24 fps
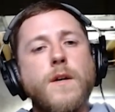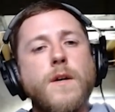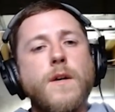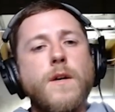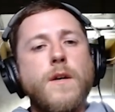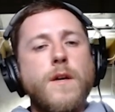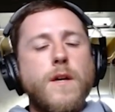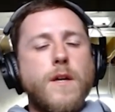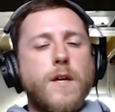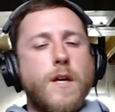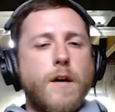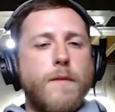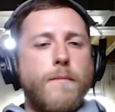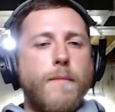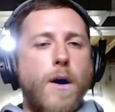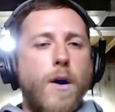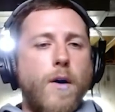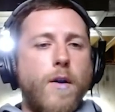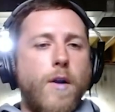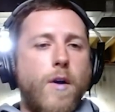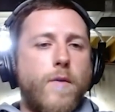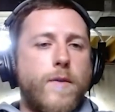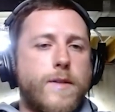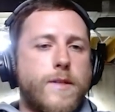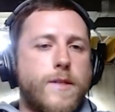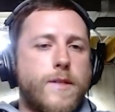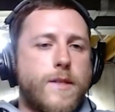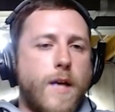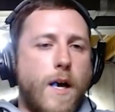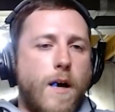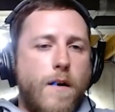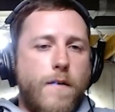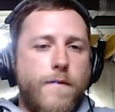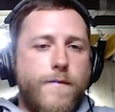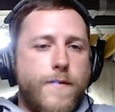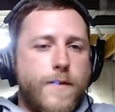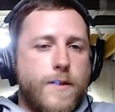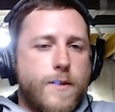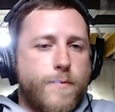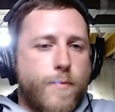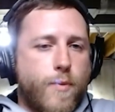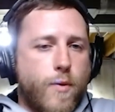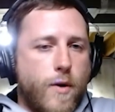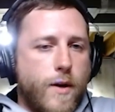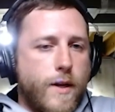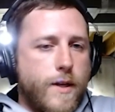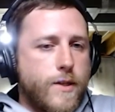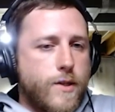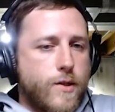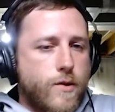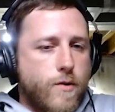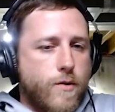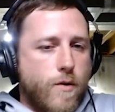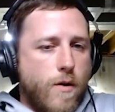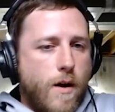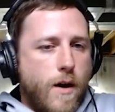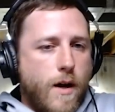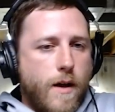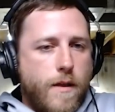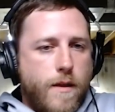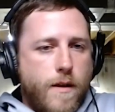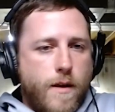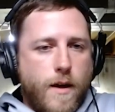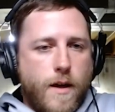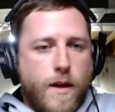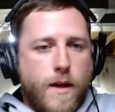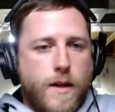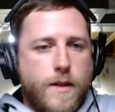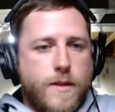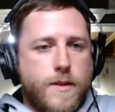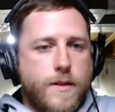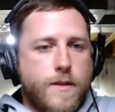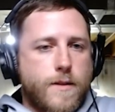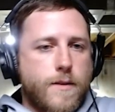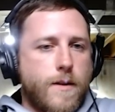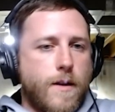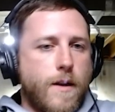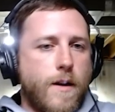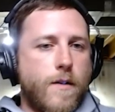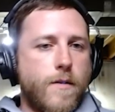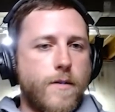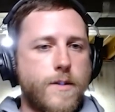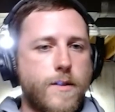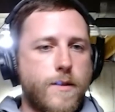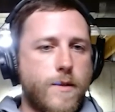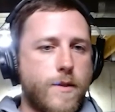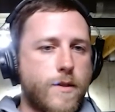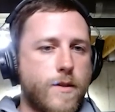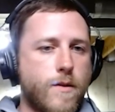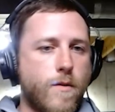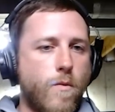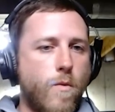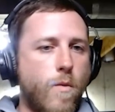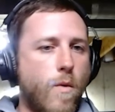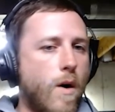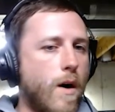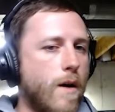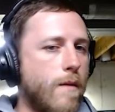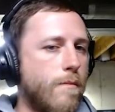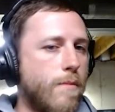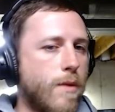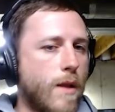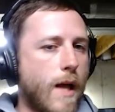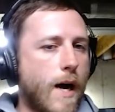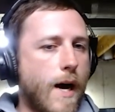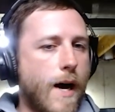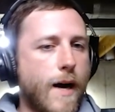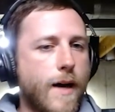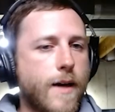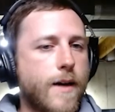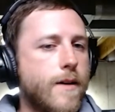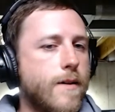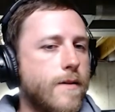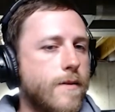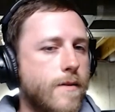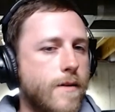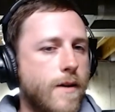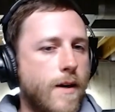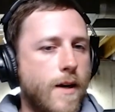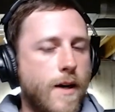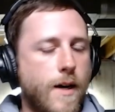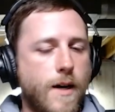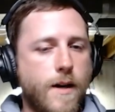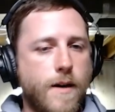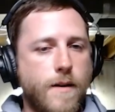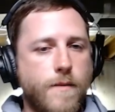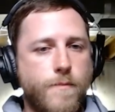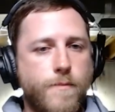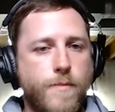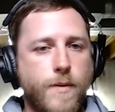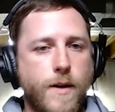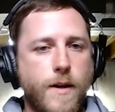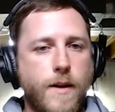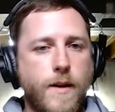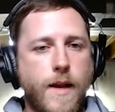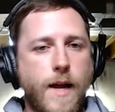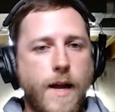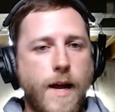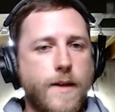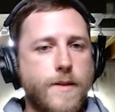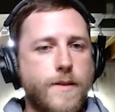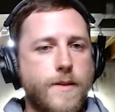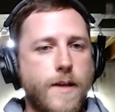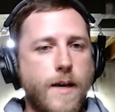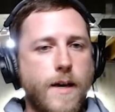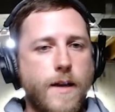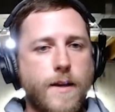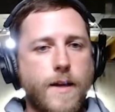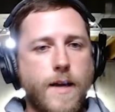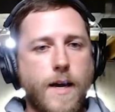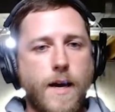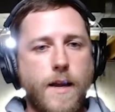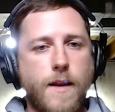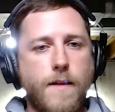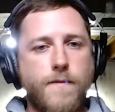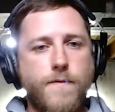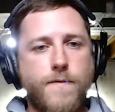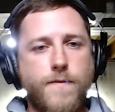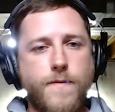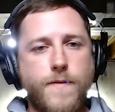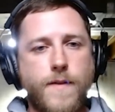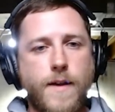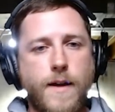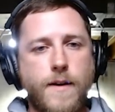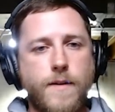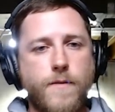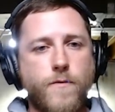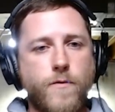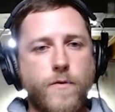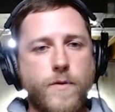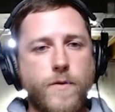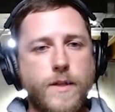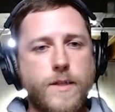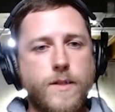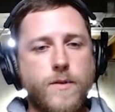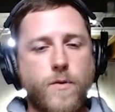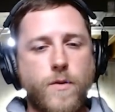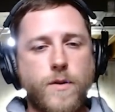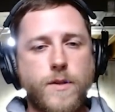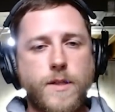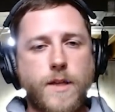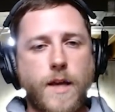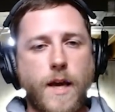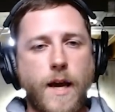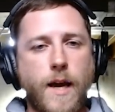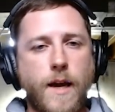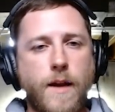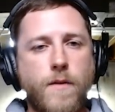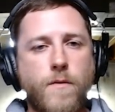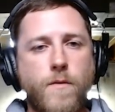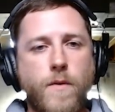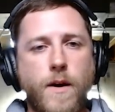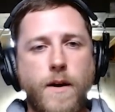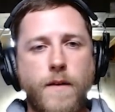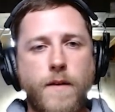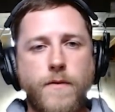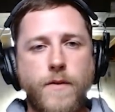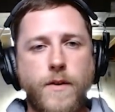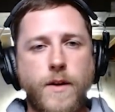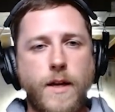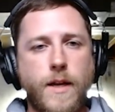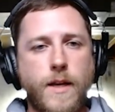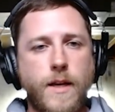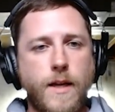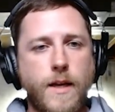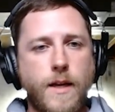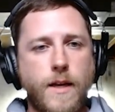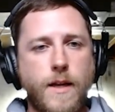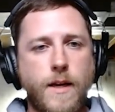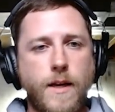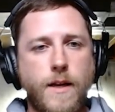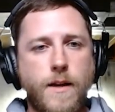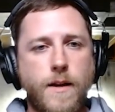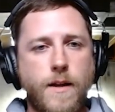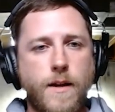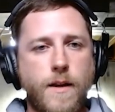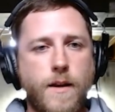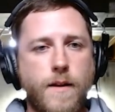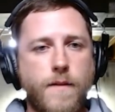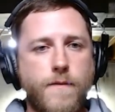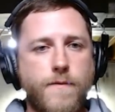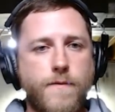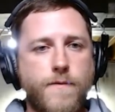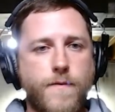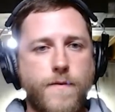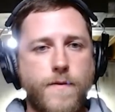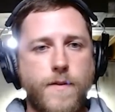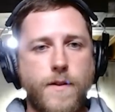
Kimono itself is pretty strong, I think. It's just a 1 block, but it has that kind of that resource gain whenever you need it. And if